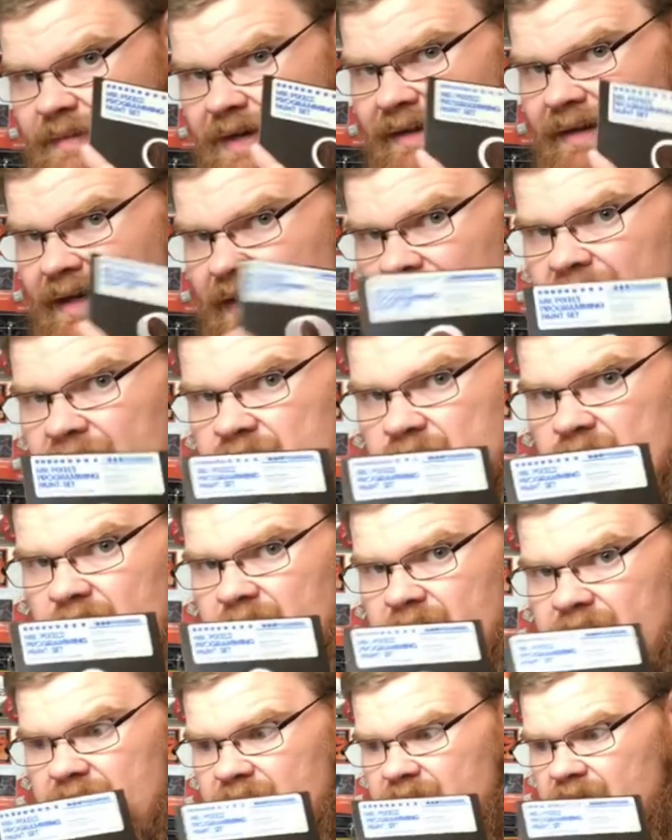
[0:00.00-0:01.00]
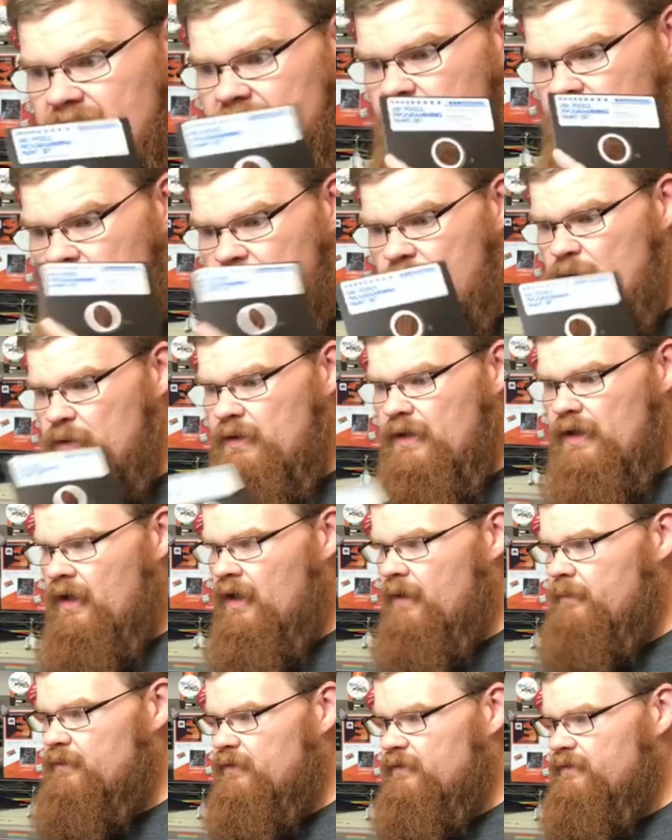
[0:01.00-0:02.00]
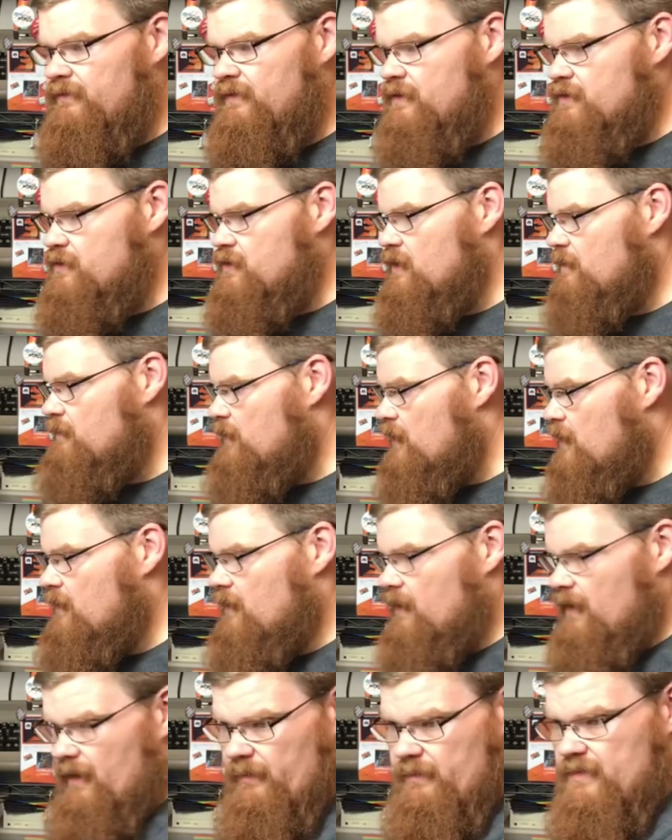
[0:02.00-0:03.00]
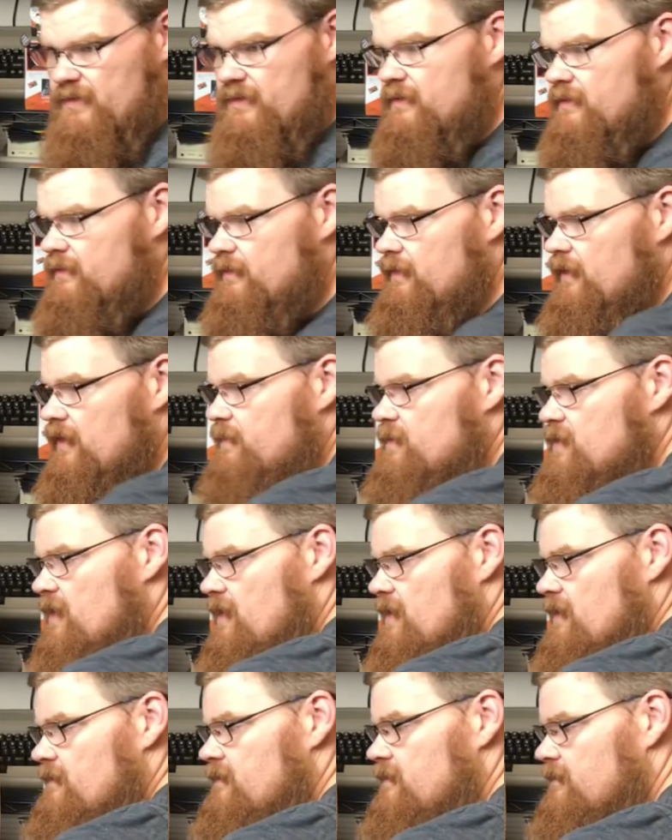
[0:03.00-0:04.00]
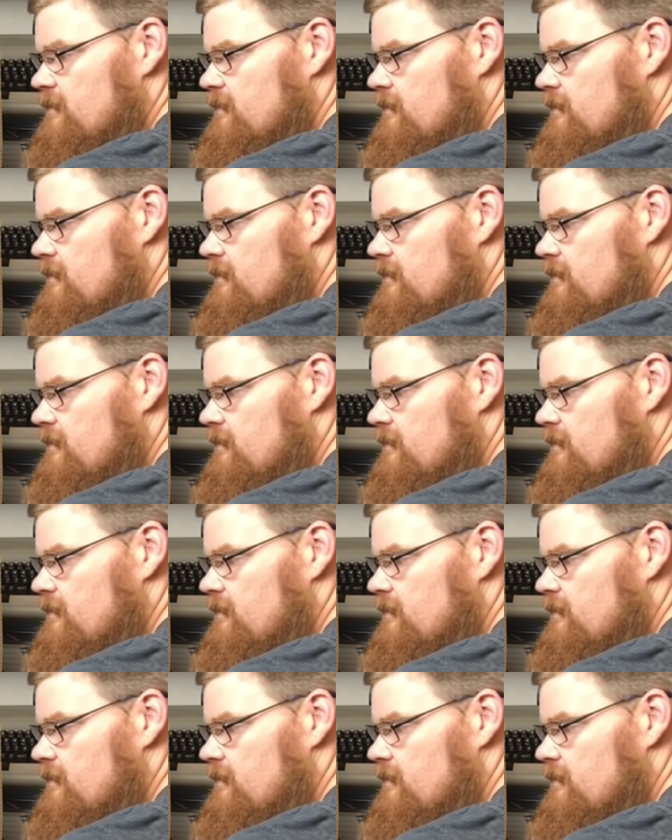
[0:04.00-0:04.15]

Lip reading: and they actually did boot up to functioning programs. Observe.